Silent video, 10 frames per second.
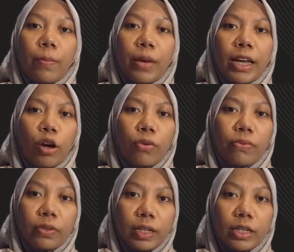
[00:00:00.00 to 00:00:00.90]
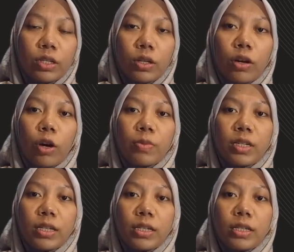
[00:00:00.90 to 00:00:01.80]
By offering stock
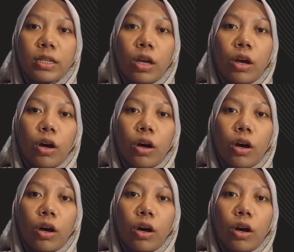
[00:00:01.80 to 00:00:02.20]
options